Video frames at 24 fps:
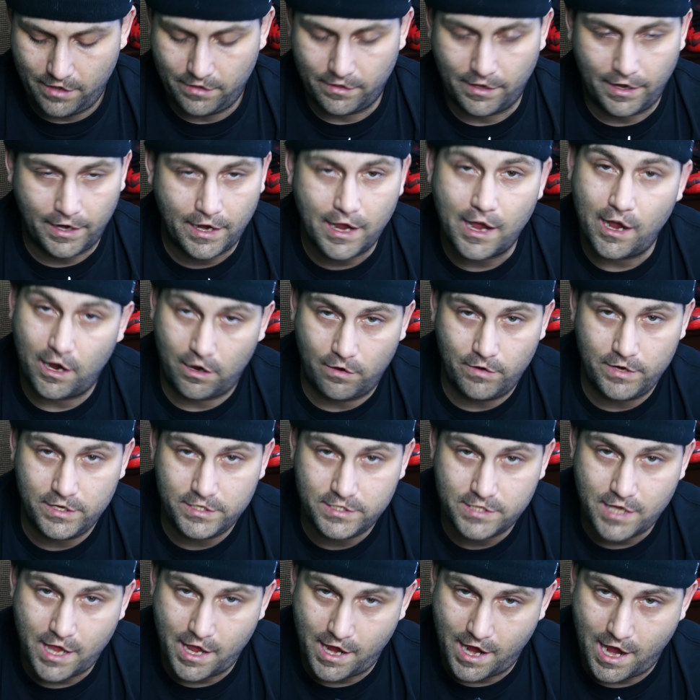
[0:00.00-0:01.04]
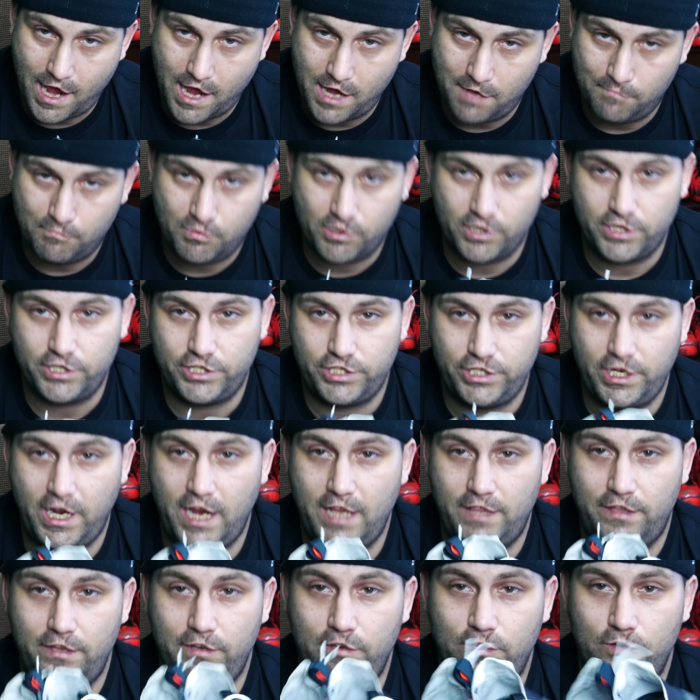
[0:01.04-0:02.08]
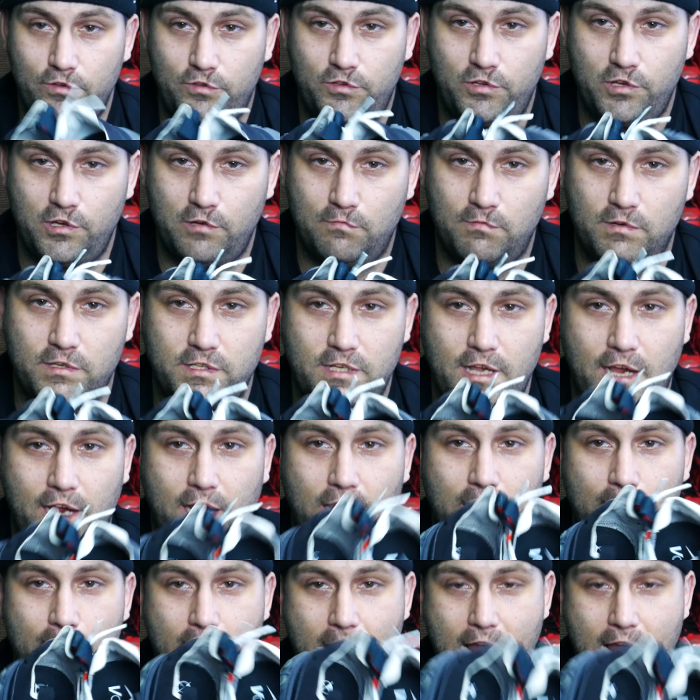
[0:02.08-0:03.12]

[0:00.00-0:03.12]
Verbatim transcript: like I always say, I appreciate the YouTubers that come